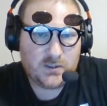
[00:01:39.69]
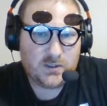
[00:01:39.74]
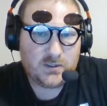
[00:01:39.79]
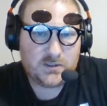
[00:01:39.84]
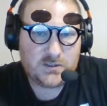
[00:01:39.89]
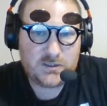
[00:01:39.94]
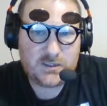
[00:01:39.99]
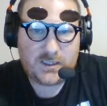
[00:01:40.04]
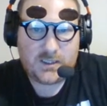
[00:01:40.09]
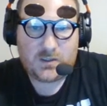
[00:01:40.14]

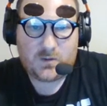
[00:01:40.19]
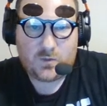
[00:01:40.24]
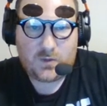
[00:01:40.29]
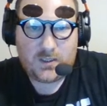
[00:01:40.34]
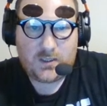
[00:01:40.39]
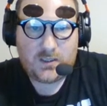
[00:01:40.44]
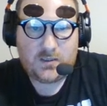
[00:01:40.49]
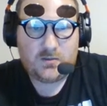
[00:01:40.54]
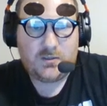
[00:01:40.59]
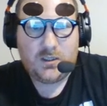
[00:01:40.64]
Second
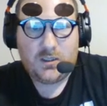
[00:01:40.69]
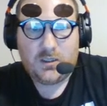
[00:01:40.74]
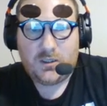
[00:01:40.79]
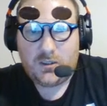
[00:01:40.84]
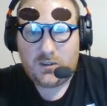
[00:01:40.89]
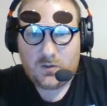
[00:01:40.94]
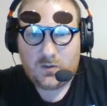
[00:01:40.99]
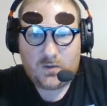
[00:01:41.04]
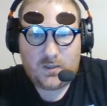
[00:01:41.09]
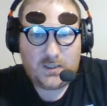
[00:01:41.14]
round,
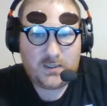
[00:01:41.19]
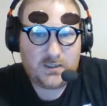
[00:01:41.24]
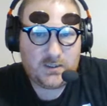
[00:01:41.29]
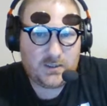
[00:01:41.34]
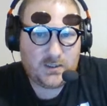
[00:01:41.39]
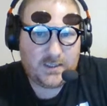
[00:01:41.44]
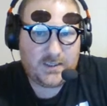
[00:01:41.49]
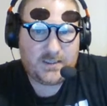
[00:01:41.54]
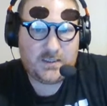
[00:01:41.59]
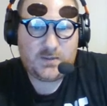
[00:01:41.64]
Joanna
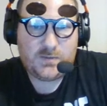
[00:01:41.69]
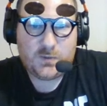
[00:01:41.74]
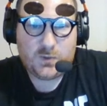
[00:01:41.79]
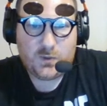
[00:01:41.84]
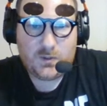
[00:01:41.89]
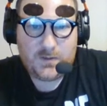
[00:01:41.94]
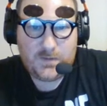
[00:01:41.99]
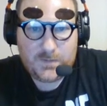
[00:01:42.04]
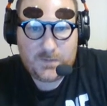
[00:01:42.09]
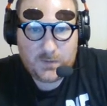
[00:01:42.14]
landed
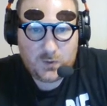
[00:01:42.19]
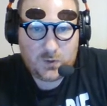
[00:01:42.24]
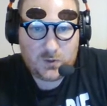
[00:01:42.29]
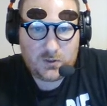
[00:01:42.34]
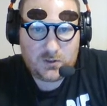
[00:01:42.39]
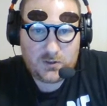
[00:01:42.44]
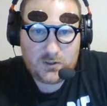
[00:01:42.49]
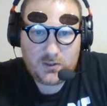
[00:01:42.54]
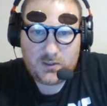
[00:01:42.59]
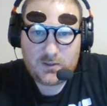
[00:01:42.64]

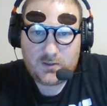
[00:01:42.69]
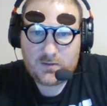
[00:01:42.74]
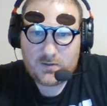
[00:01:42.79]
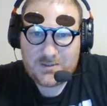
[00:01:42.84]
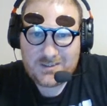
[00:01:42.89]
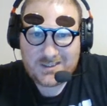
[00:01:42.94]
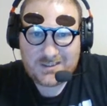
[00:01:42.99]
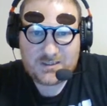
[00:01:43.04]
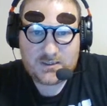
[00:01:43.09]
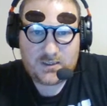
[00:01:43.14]
44,
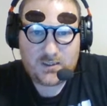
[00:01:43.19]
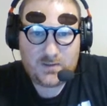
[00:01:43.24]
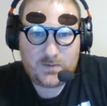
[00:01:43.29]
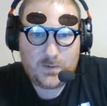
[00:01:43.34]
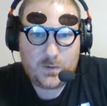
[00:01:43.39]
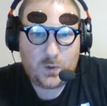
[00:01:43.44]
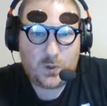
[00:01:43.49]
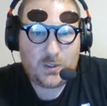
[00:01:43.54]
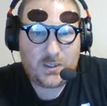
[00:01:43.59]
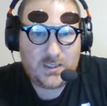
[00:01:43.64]
Jessica
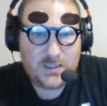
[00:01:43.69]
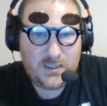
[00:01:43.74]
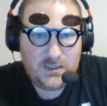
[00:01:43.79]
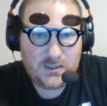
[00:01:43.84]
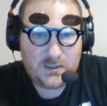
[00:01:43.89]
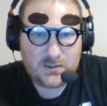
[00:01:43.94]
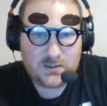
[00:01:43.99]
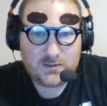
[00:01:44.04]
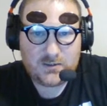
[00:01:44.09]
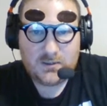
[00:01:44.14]

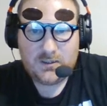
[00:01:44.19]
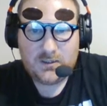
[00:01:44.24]
14.